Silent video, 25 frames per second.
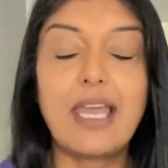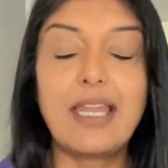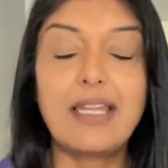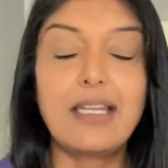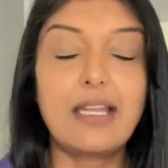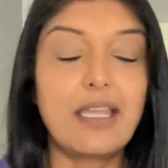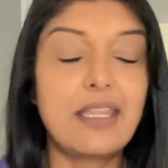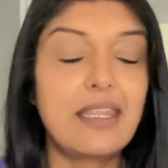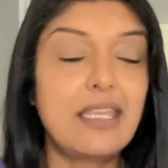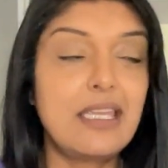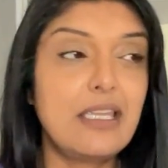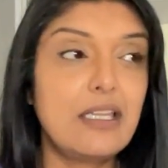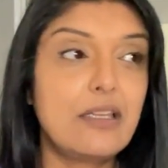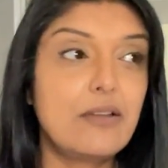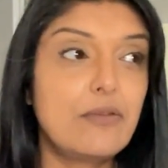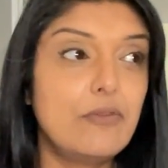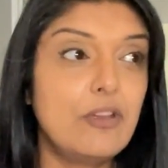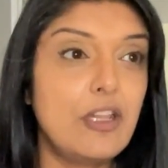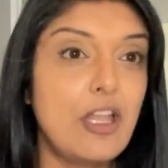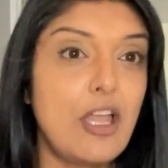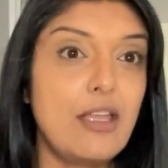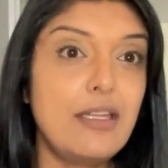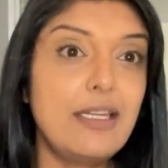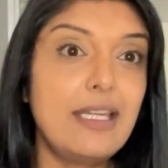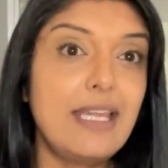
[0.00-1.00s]
and I think
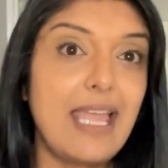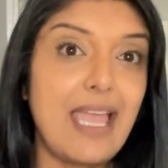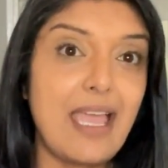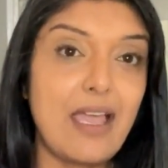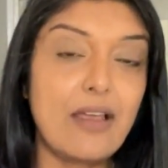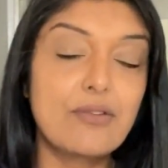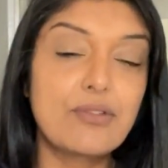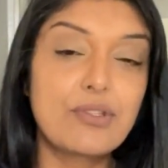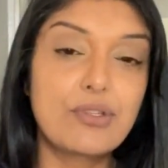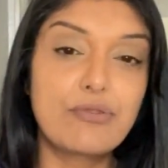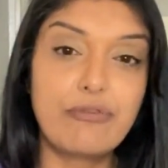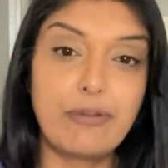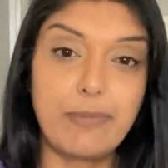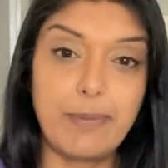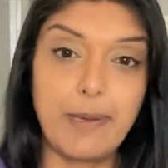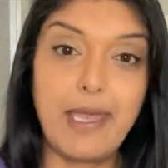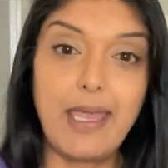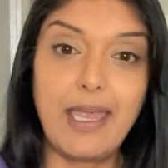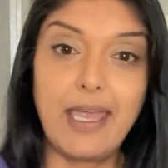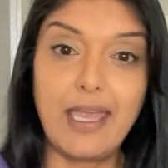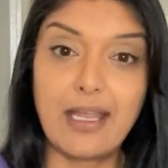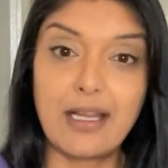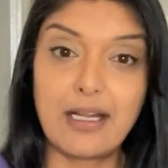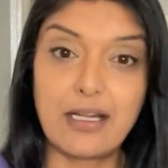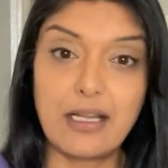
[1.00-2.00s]
learning how to
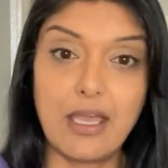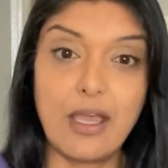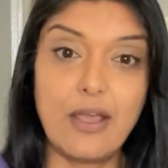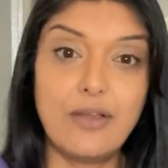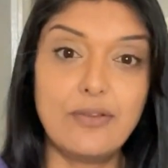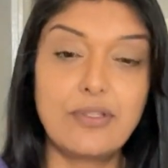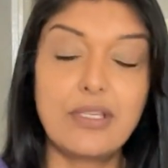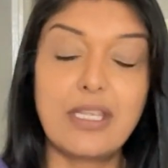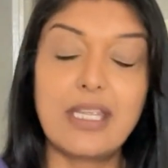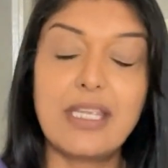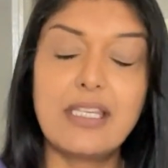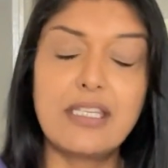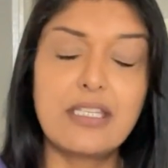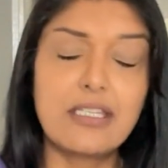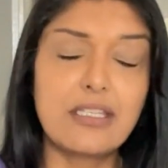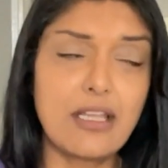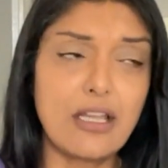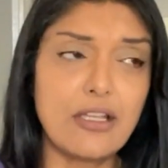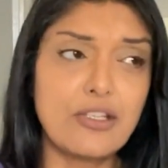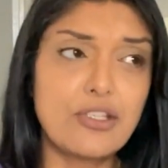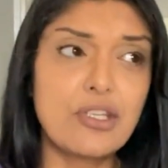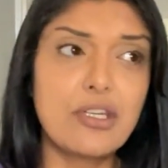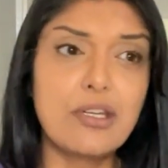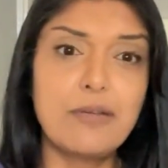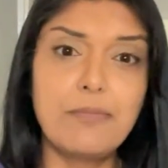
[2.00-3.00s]
repair clothes is
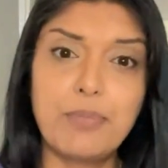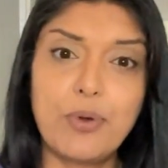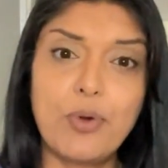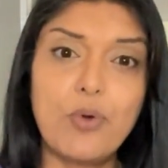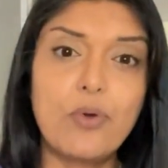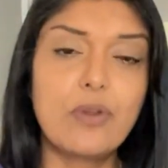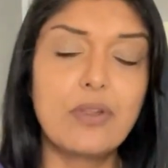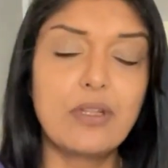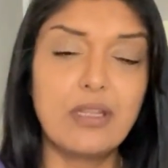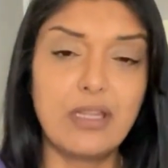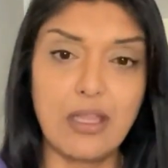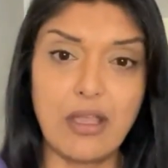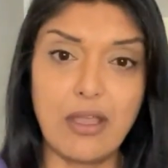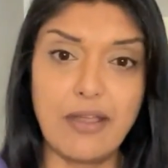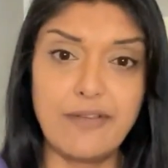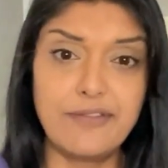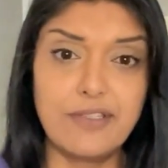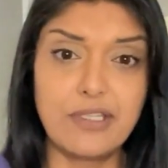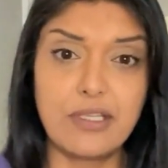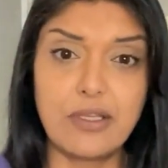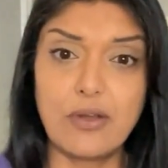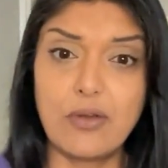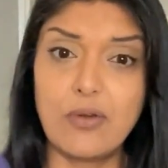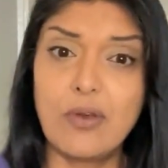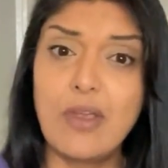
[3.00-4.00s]
such an important life
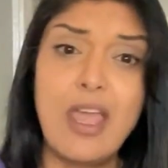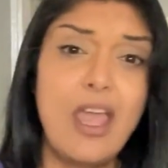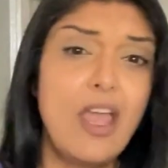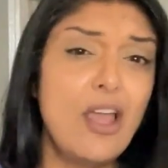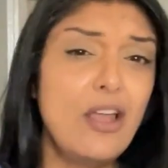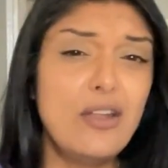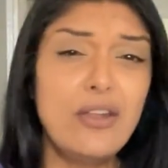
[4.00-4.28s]
skill,